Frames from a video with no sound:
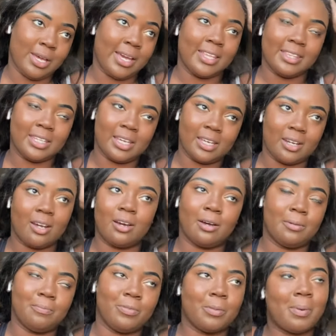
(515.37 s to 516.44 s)
And then
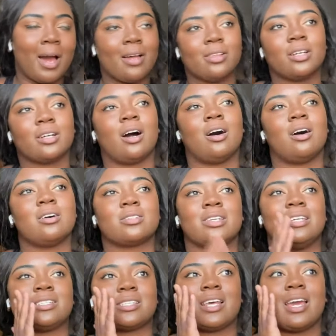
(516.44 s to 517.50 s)
um, the pilot calls and
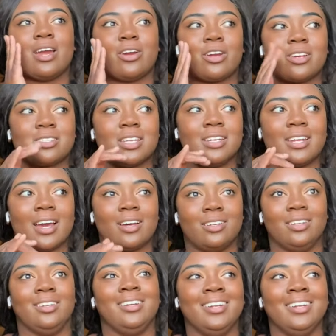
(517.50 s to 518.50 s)
he says, hey, are y'all sitting down?